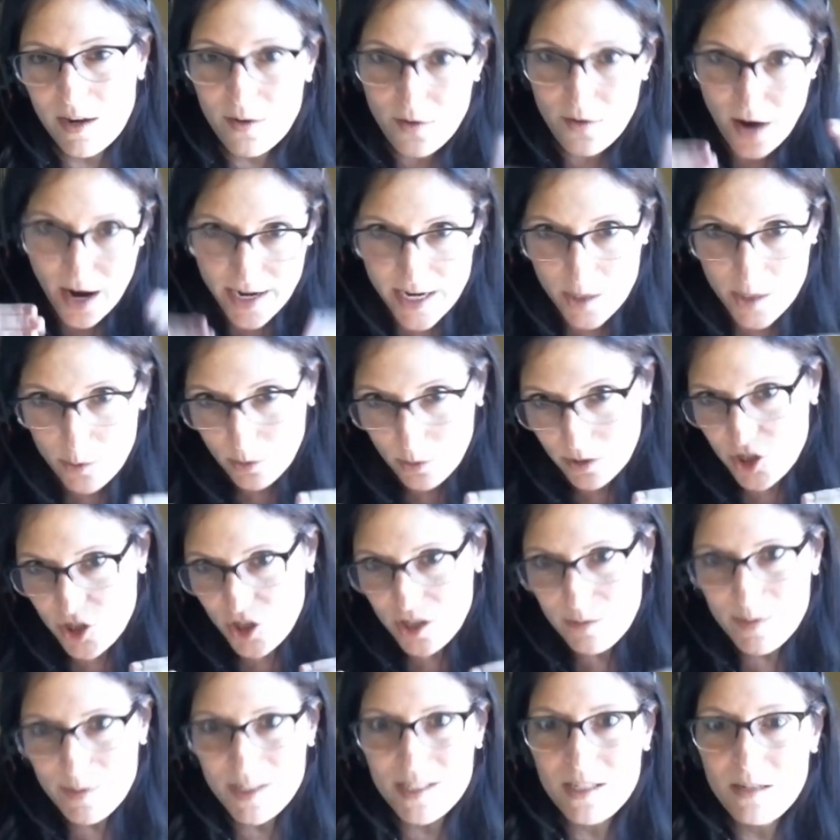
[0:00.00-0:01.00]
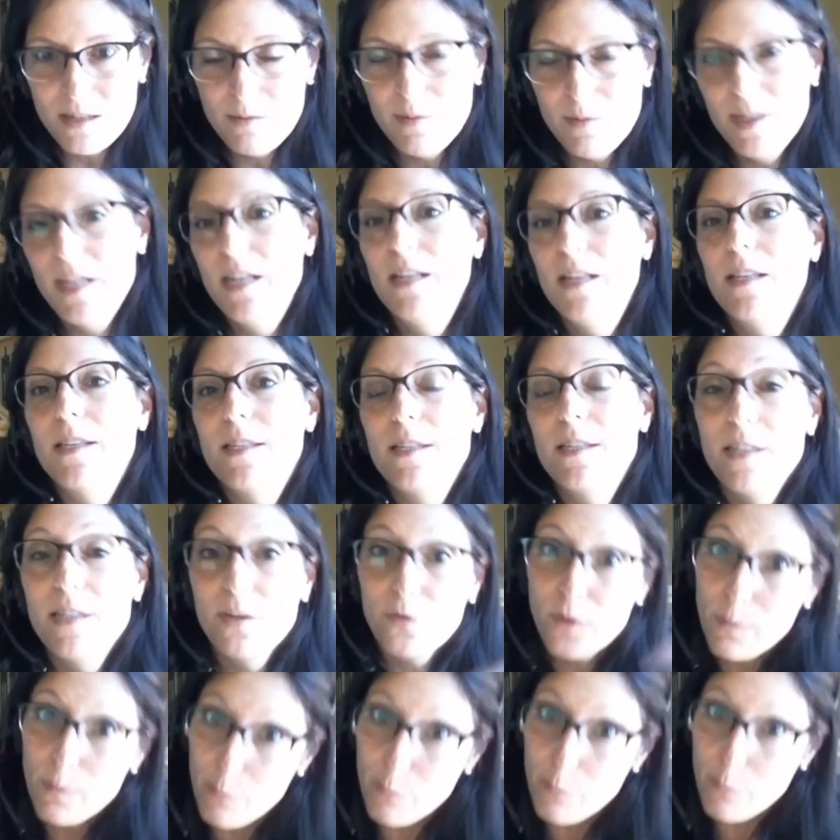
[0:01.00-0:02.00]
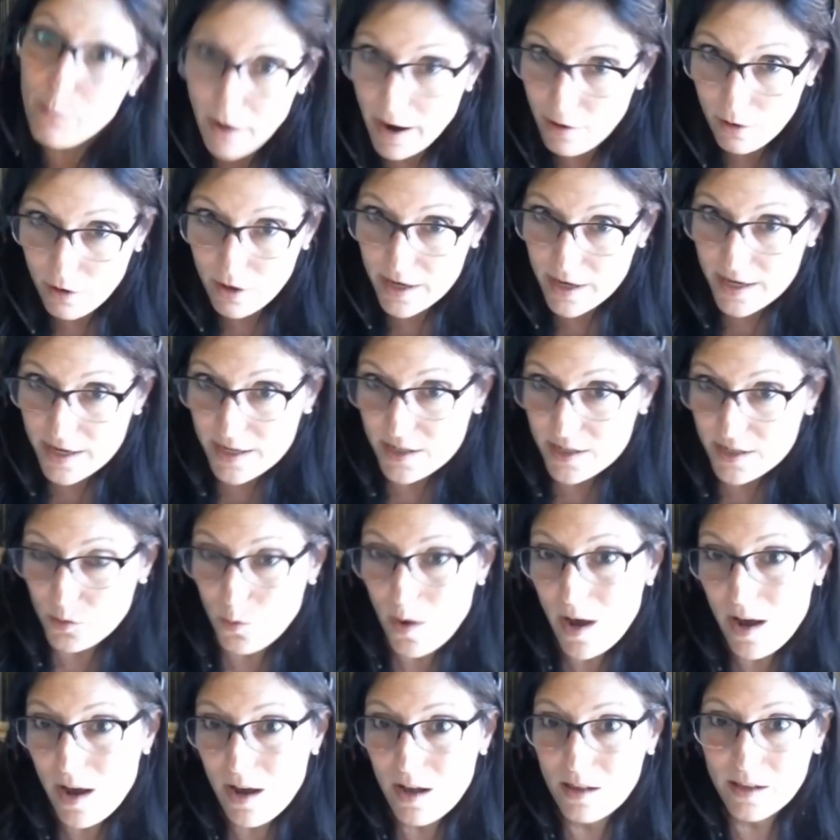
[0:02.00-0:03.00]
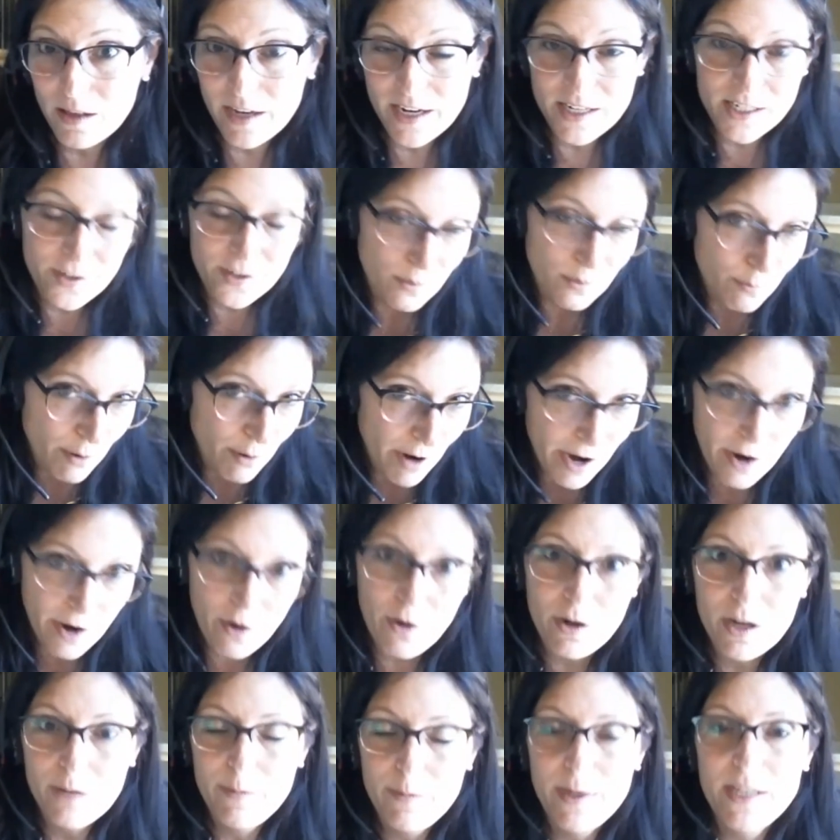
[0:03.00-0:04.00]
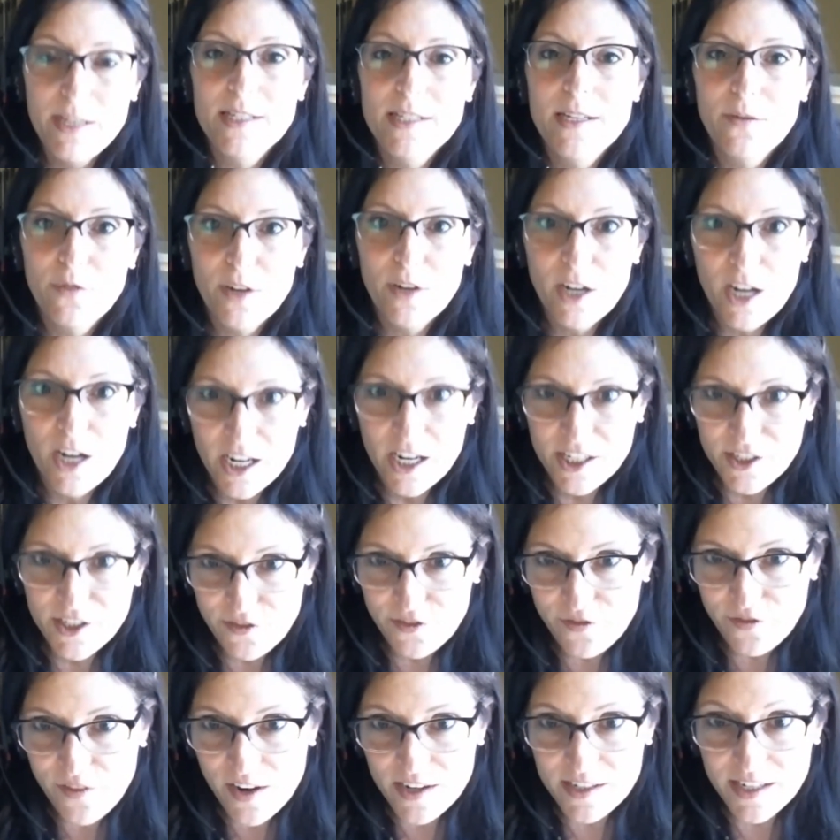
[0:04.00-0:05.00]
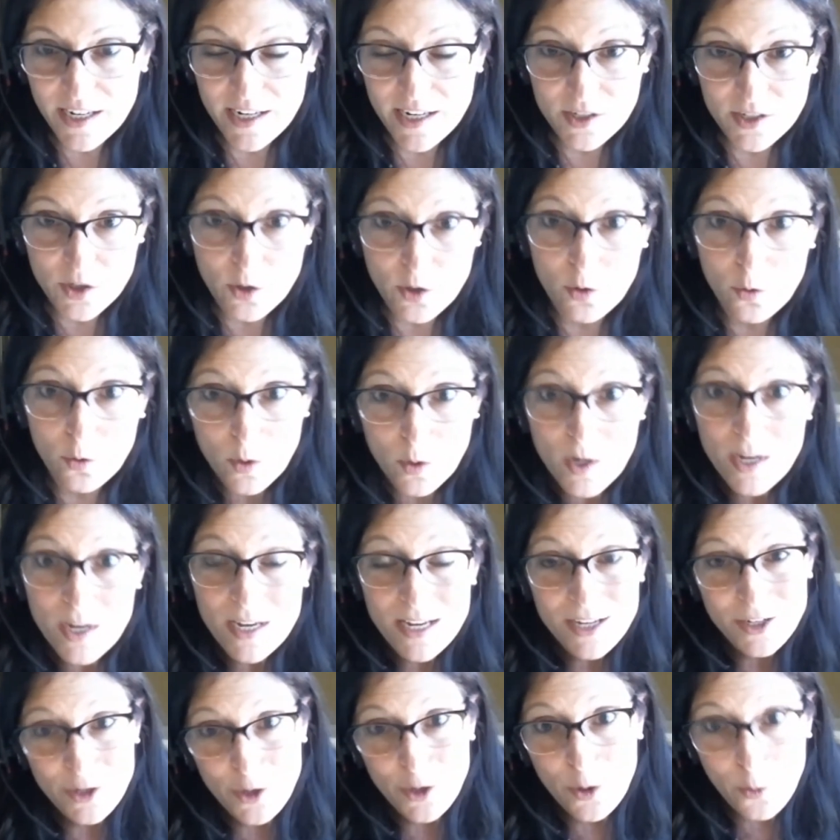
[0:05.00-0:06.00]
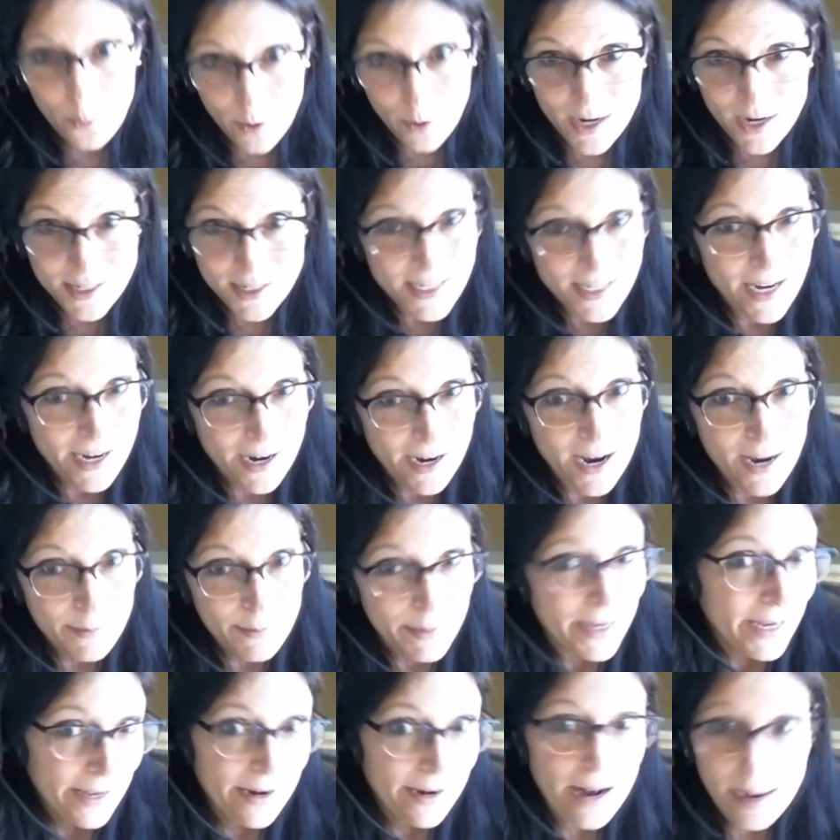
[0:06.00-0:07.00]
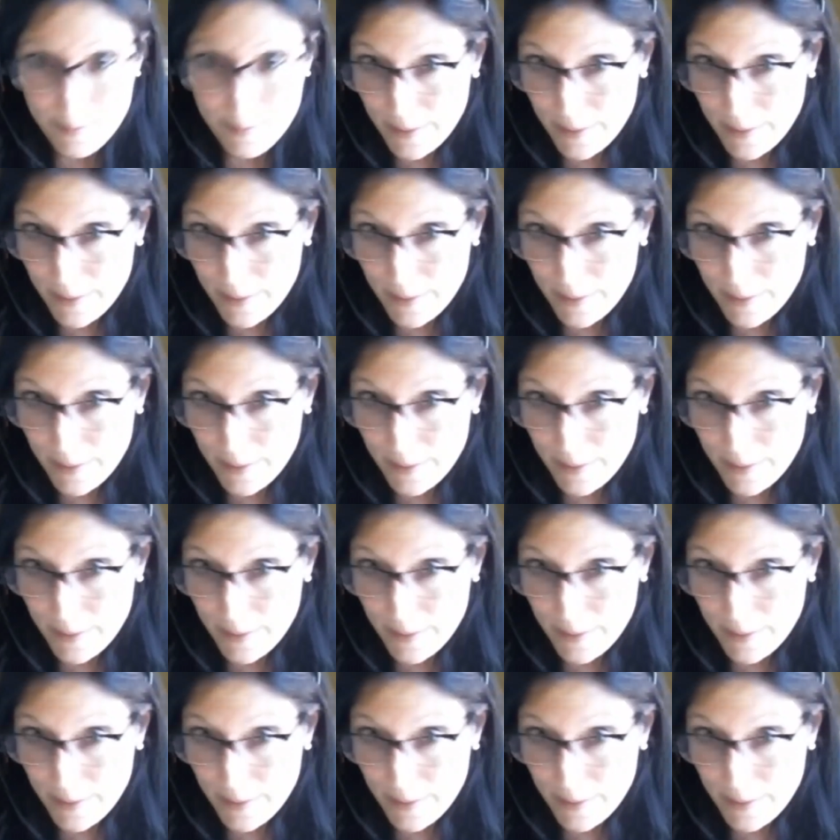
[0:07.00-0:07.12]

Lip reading: unequal legitimacy means different priority as well, and different priority means different kinds of funding. So, when I say I'm it,